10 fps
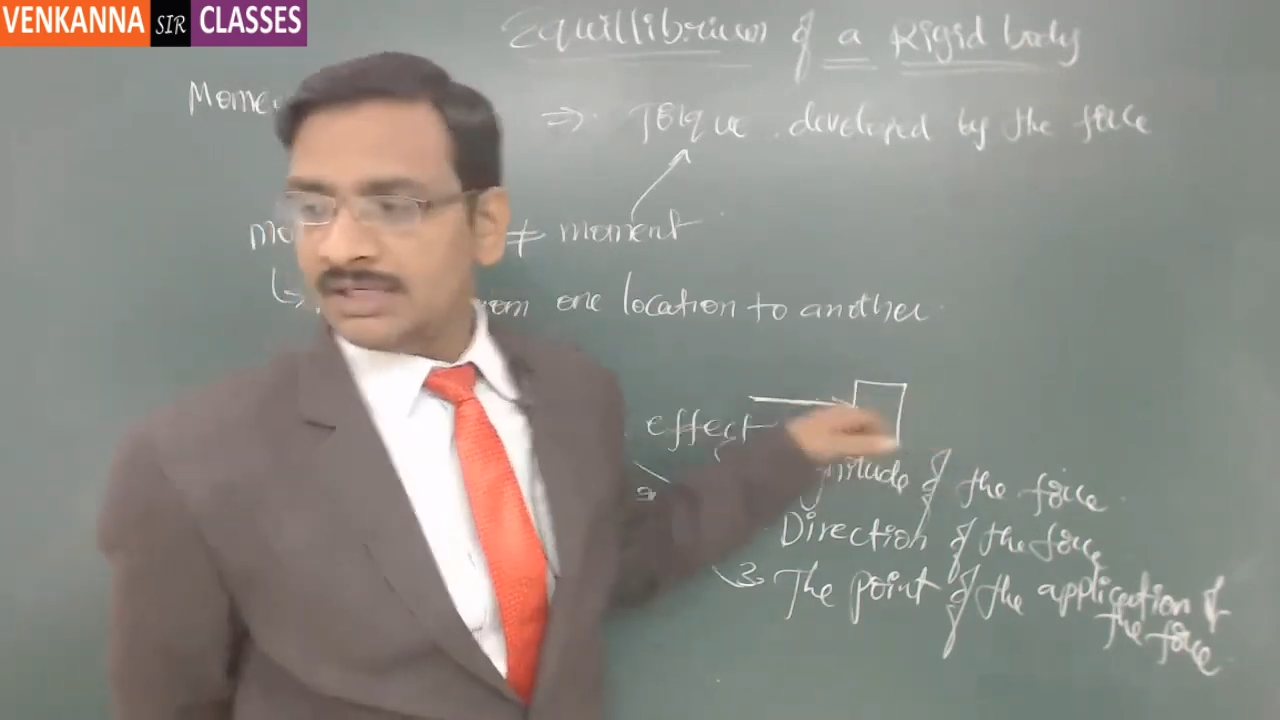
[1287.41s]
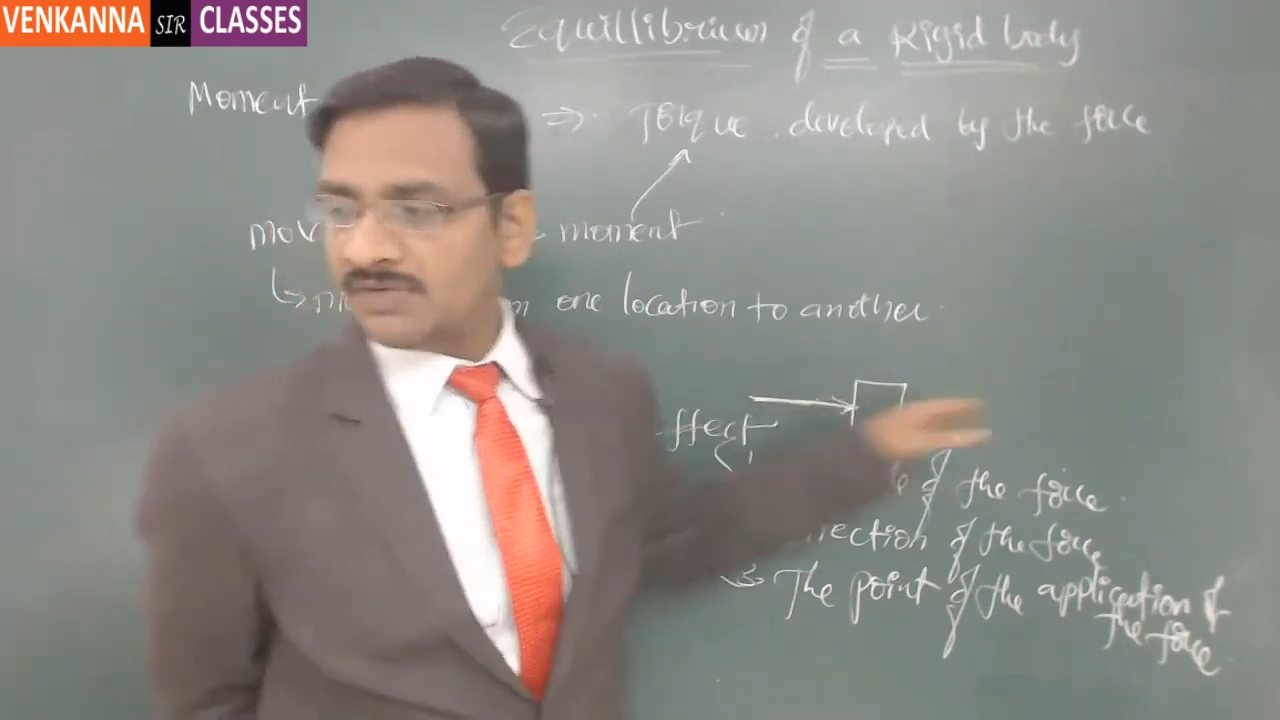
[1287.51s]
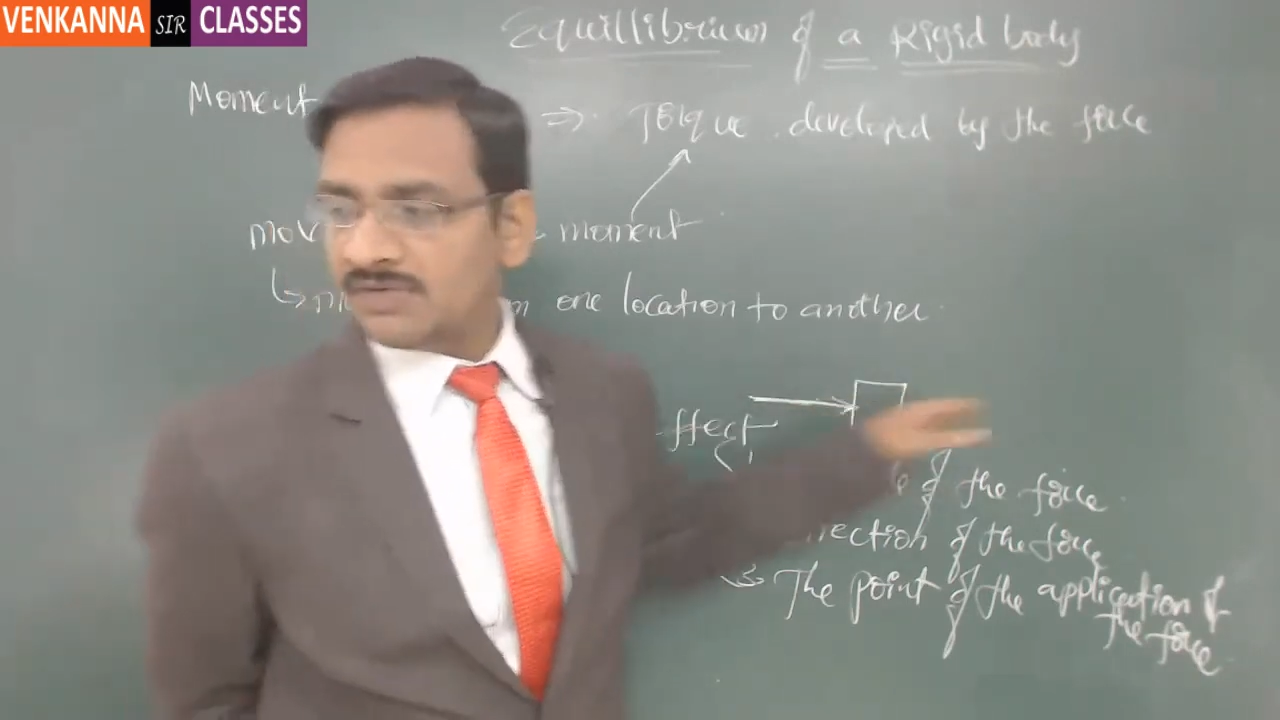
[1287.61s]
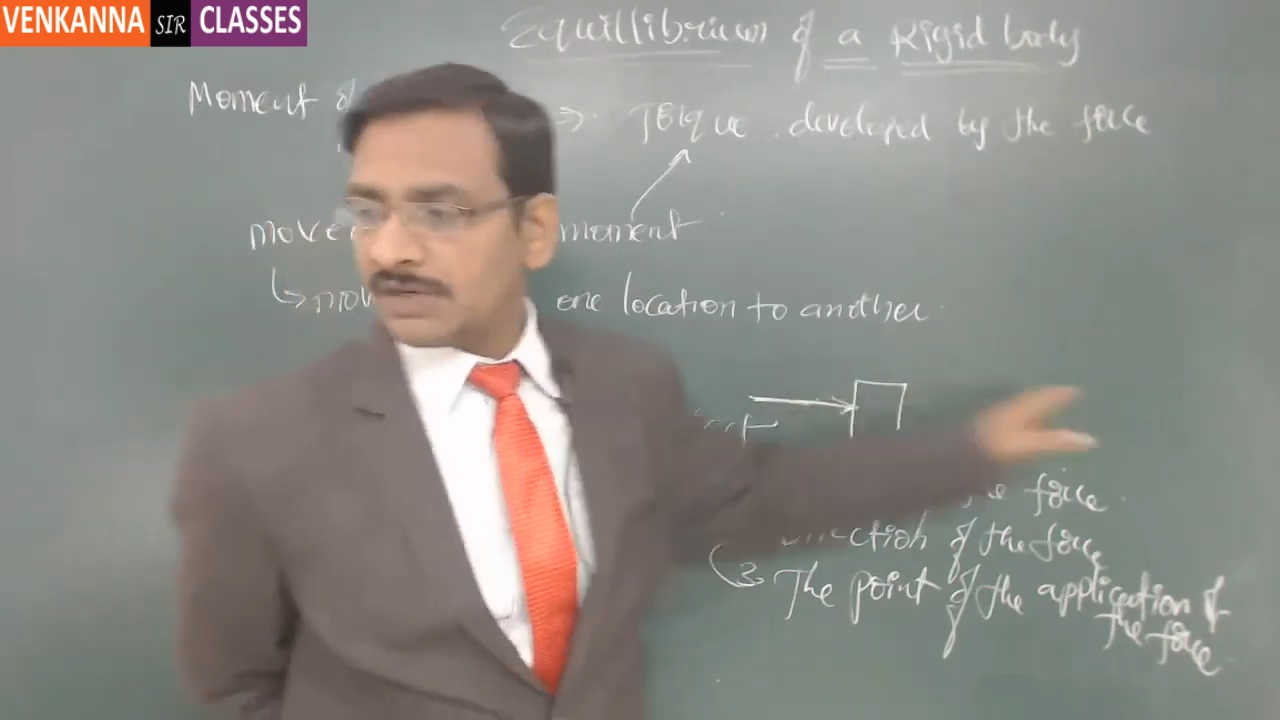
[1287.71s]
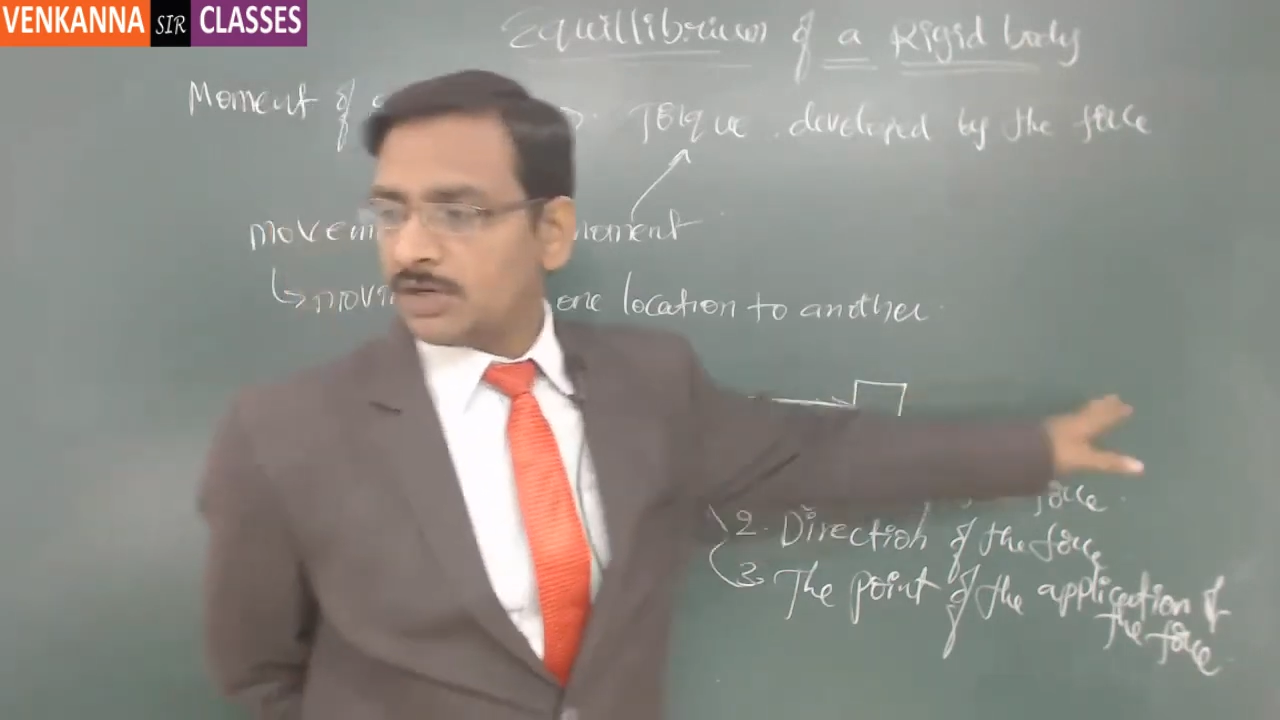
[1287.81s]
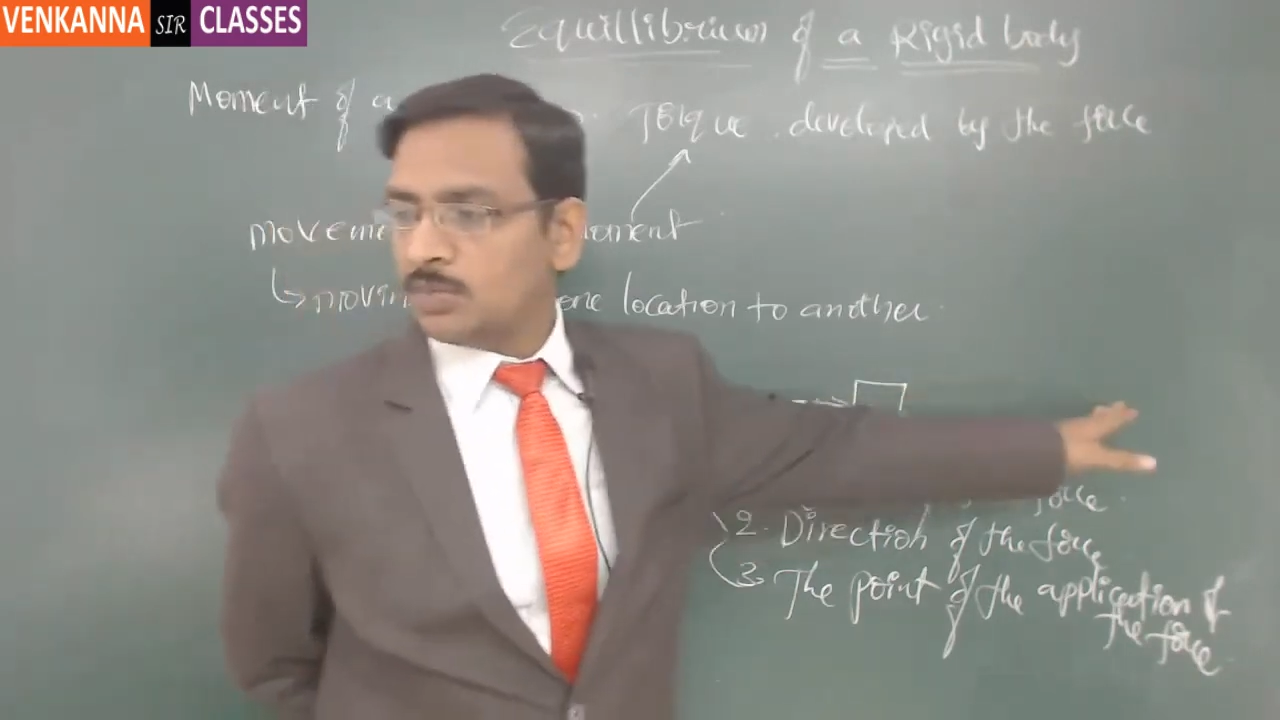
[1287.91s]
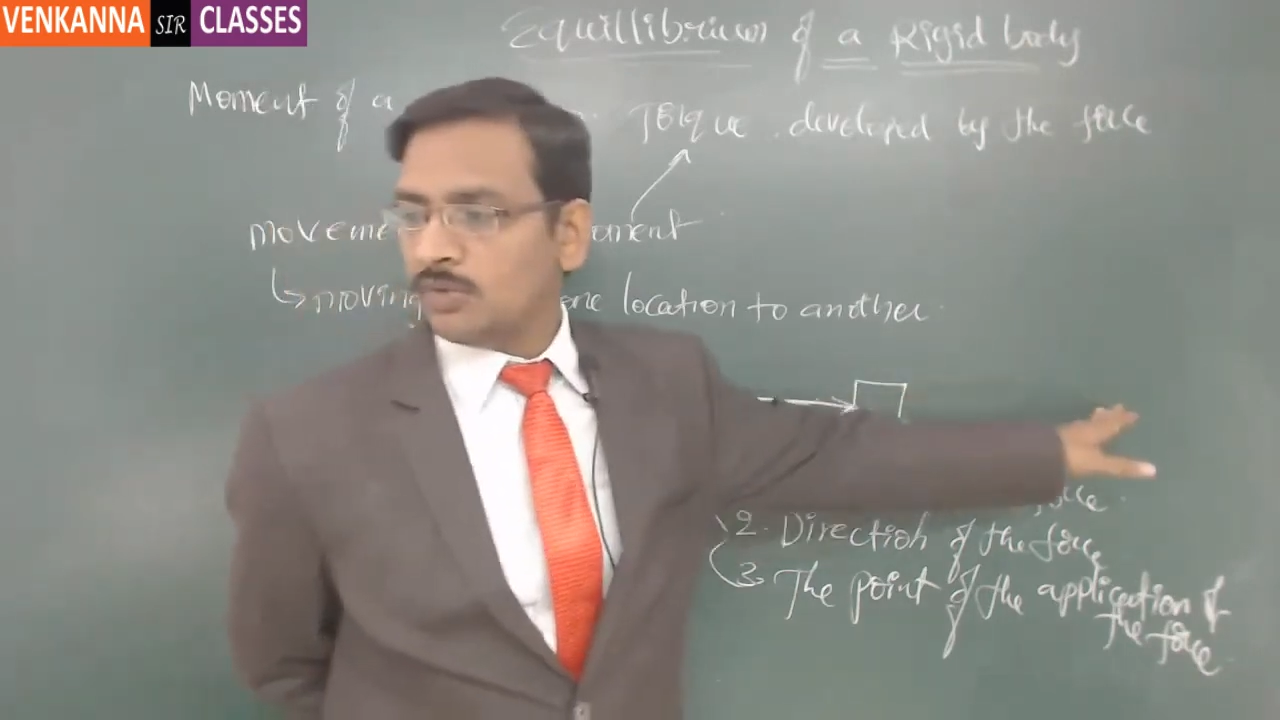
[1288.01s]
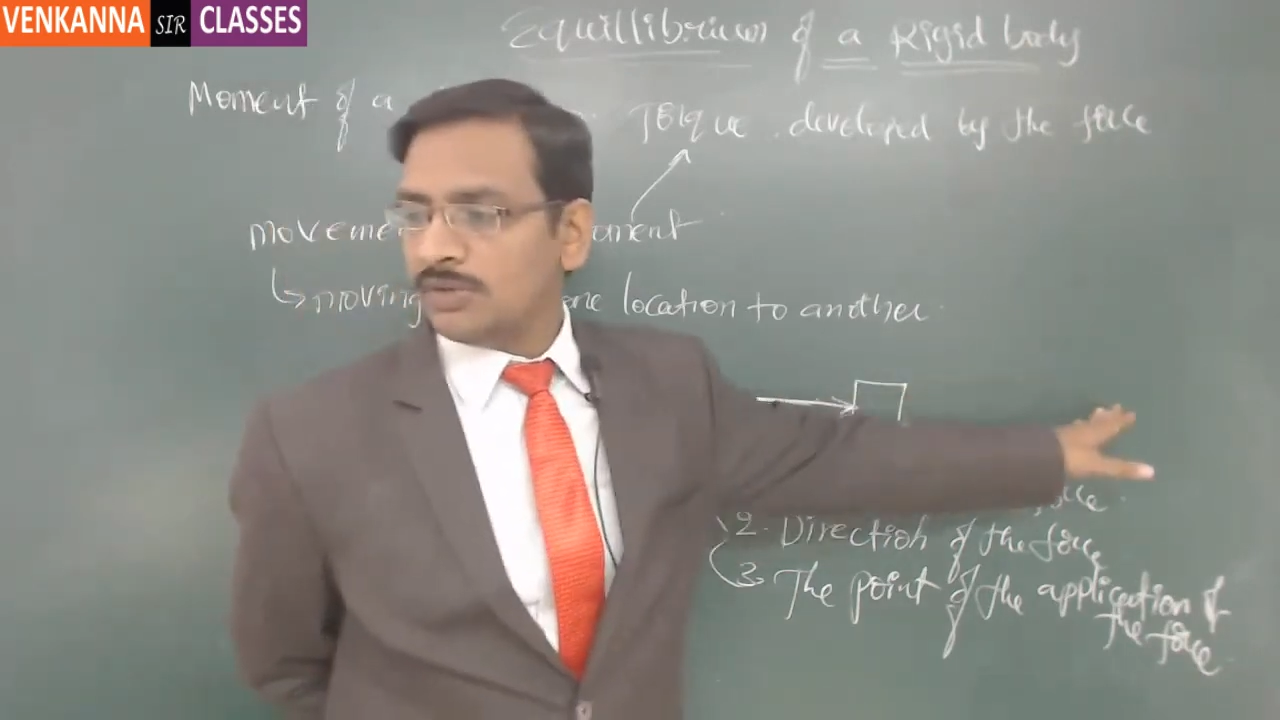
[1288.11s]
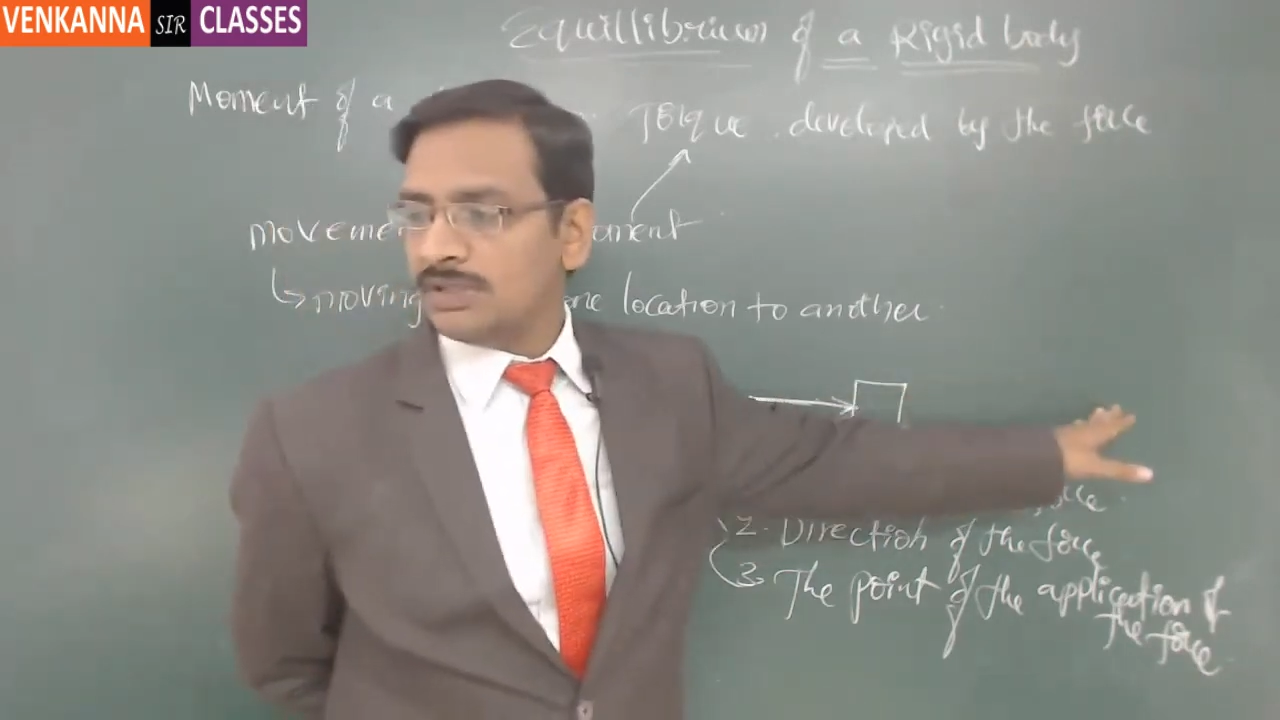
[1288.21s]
it will try to move